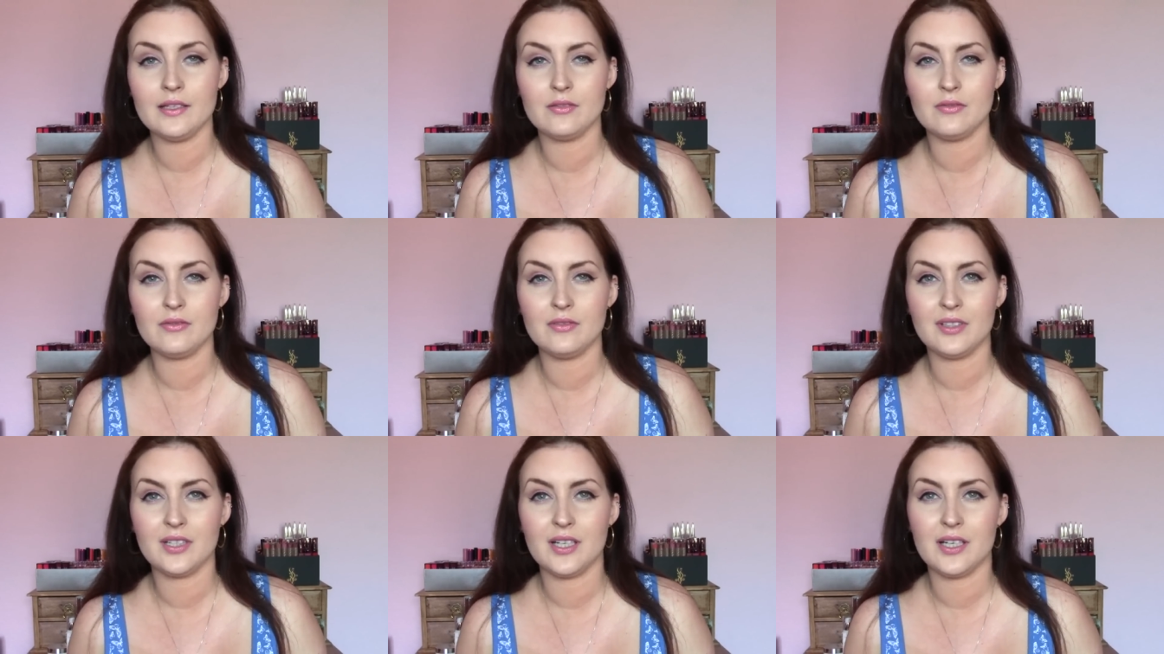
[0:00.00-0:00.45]

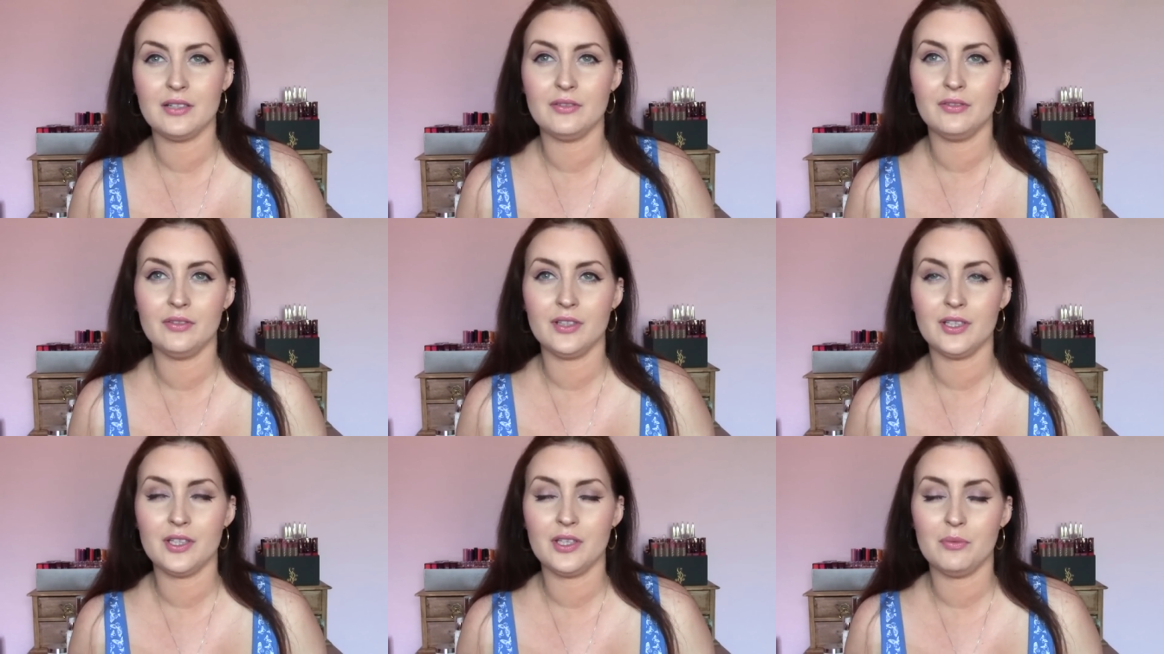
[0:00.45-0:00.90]
It's not
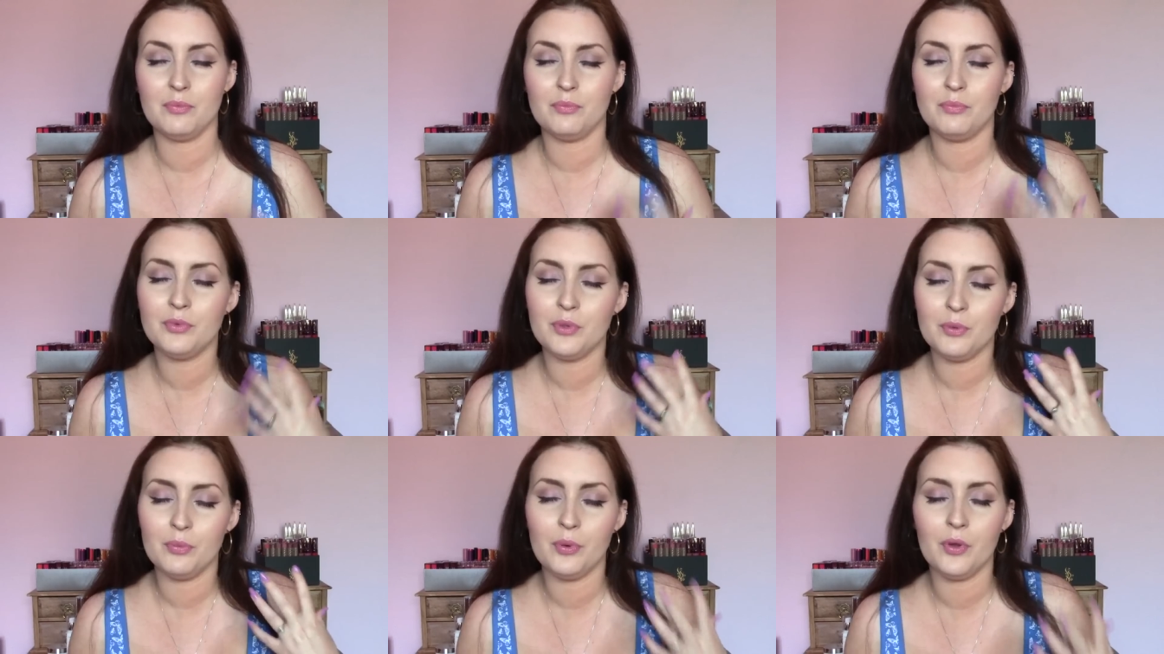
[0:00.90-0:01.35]
kind of like you,
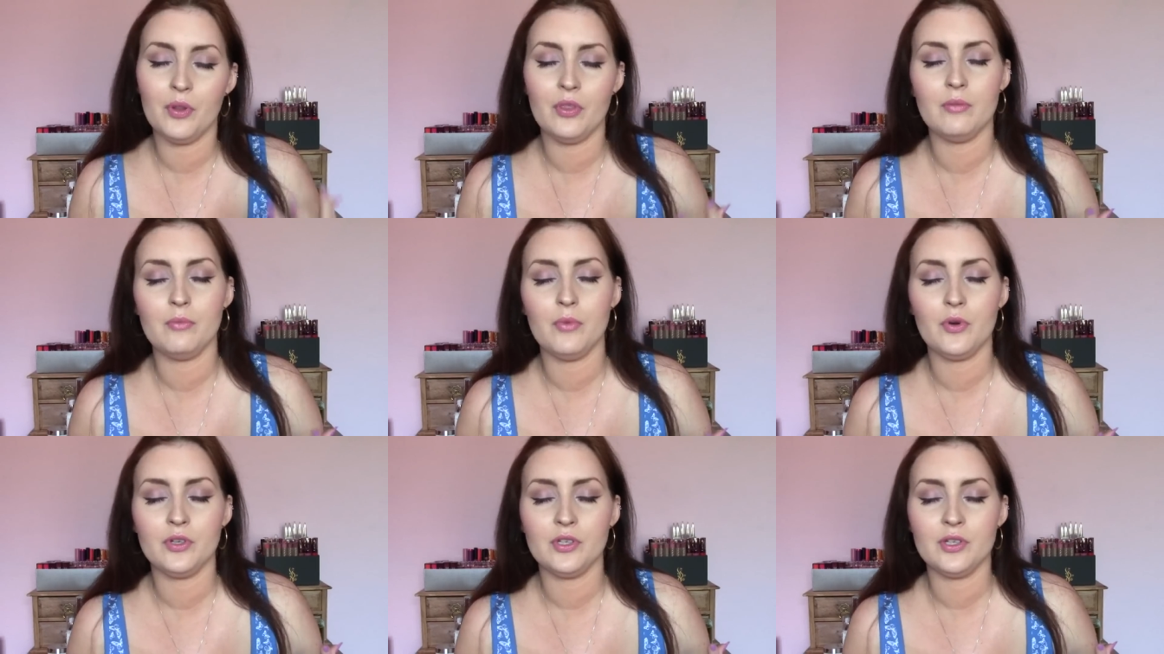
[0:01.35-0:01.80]
you
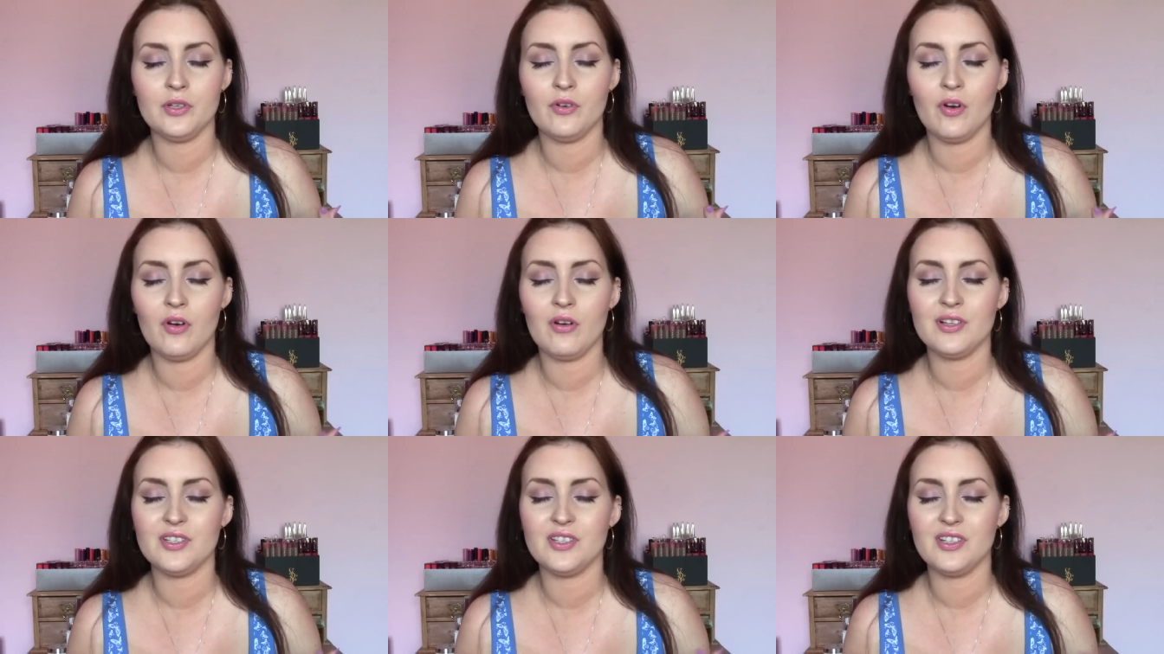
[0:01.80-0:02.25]
put them on
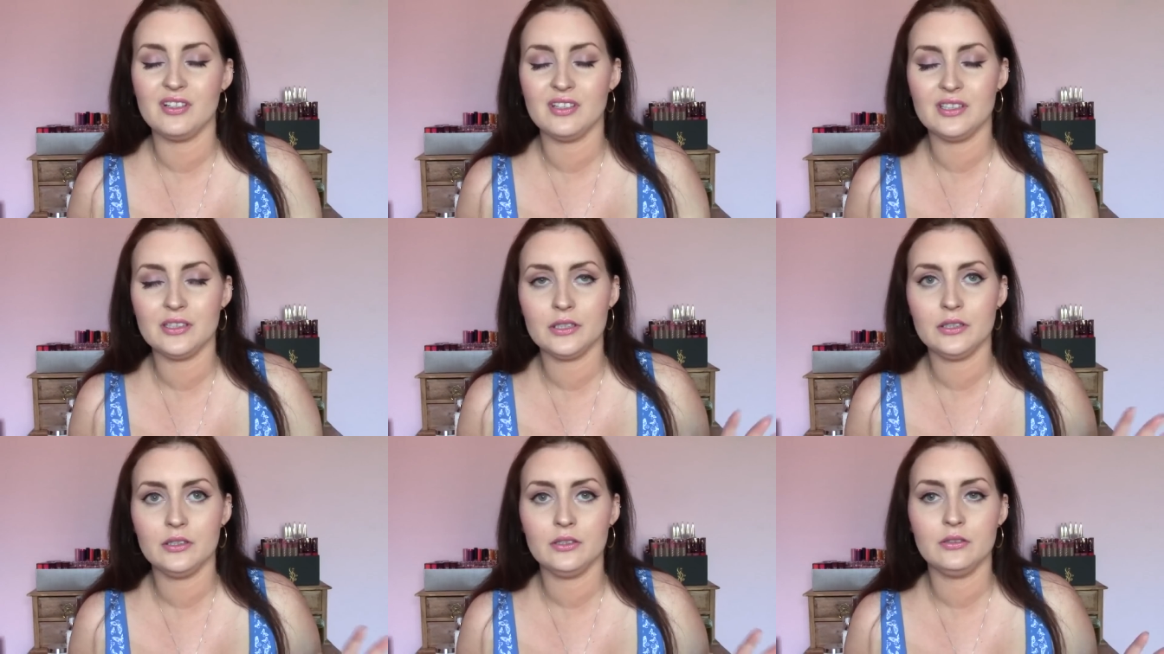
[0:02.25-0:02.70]
your eyes and you're
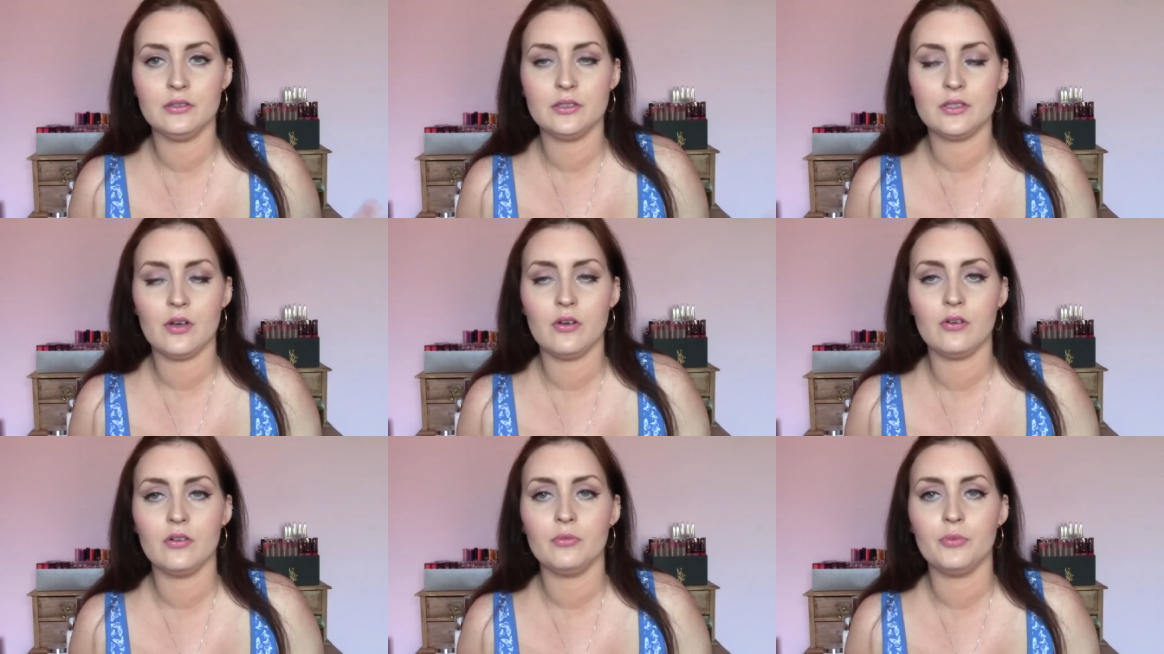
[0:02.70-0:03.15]
like, oh,
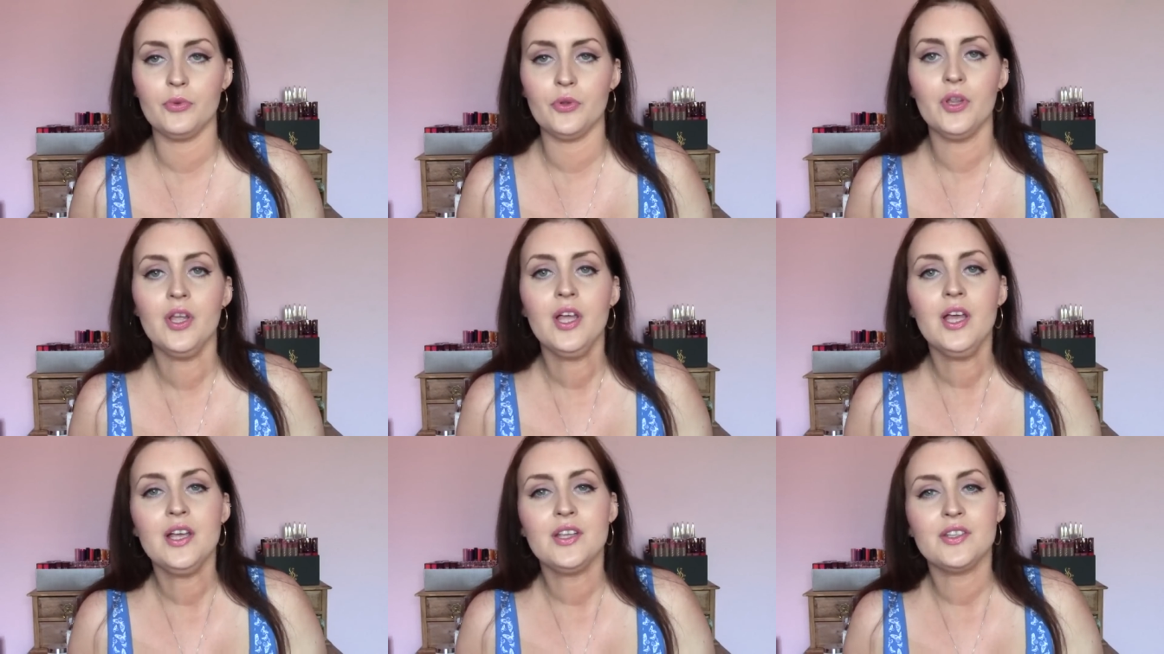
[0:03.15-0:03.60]
it's
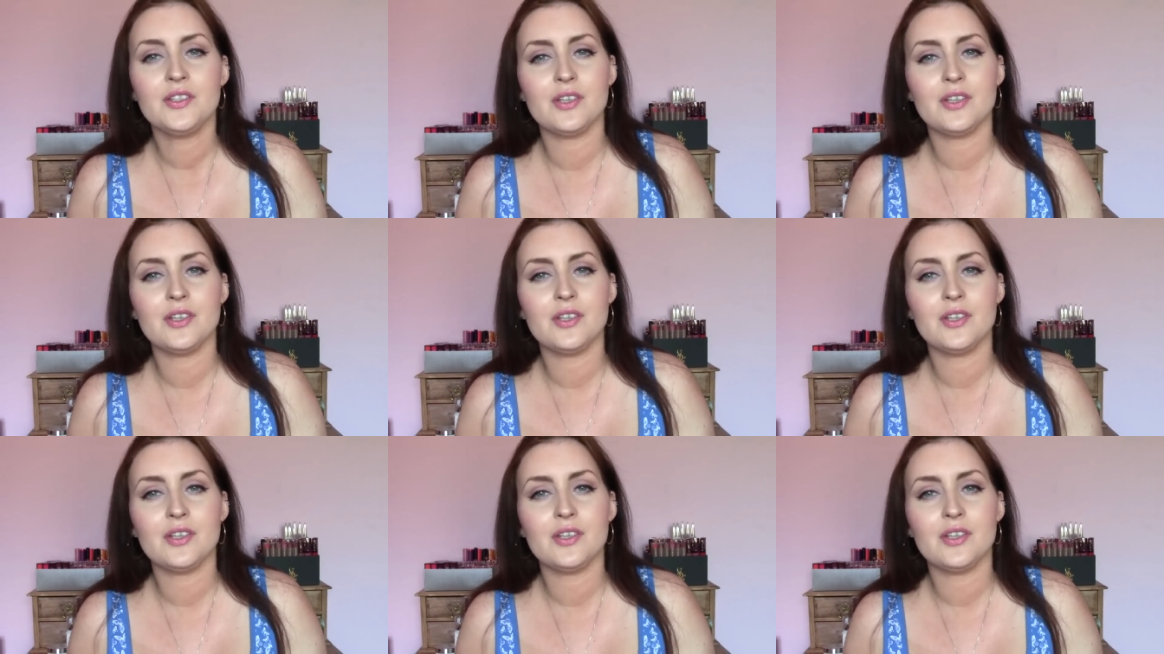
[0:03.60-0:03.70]
horrible.